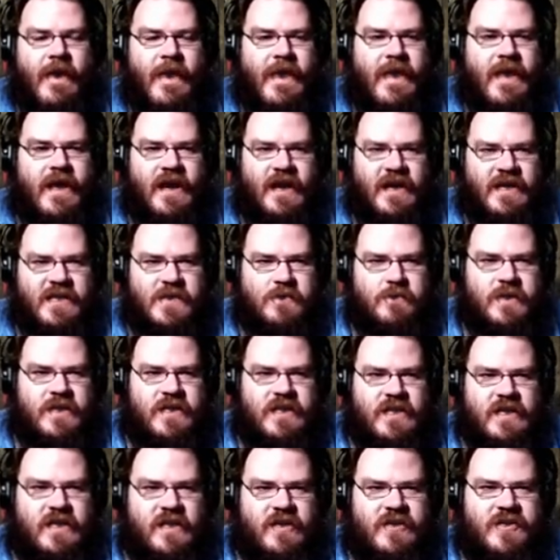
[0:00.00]
And I spend
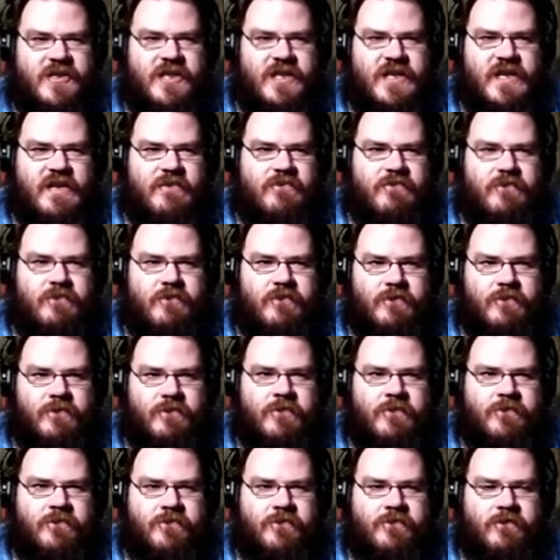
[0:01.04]
energy
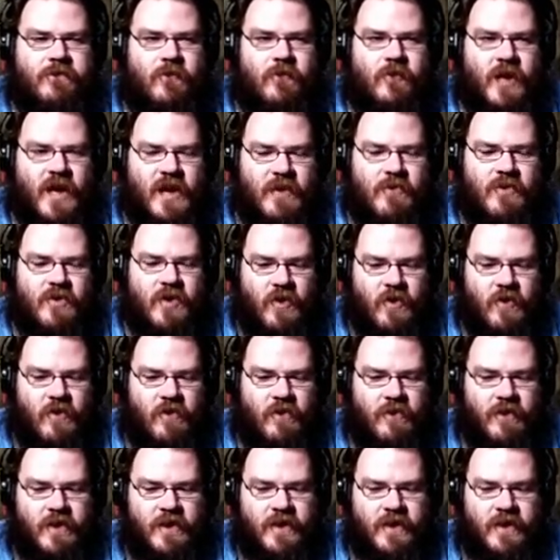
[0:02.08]
when I move.